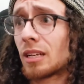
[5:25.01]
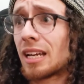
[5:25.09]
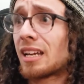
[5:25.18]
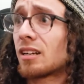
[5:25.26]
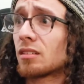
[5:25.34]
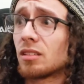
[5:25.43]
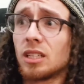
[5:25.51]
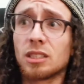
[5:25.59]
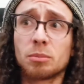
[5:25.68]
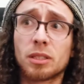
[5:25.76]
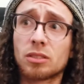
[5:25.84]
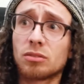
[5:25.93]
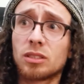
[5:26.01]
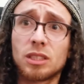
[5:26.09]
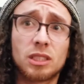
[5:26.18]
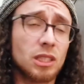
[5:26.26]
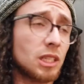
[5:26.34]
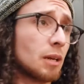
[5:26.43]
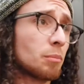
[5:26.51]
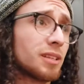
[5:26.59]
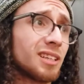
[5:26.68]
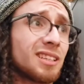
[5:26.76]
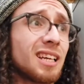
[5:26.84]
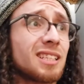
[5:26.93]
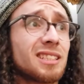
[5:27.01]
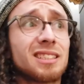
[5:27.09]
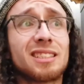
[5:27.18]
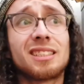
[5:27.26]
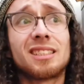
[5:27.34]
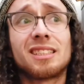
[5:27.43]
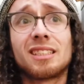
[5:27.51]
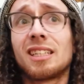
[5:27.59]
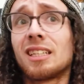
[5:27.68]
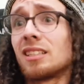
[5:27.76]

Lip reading: I had it on Xbox 360 and I played that shit